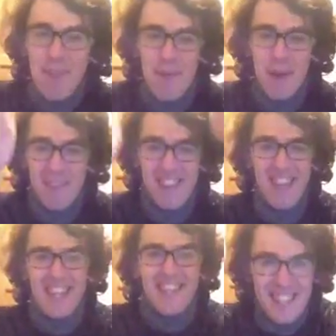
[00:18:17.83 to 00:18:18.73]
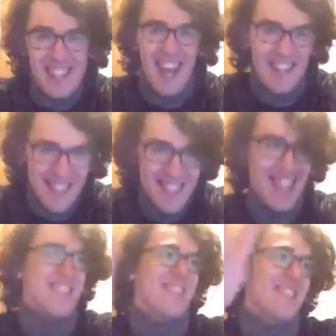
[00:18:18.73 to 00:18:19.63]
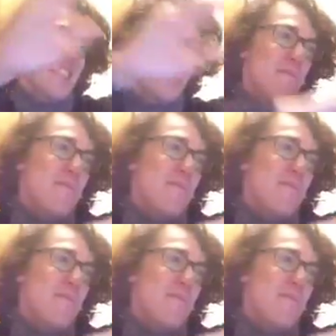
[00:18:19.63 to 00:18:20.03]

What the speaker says: poem, ladies and gents,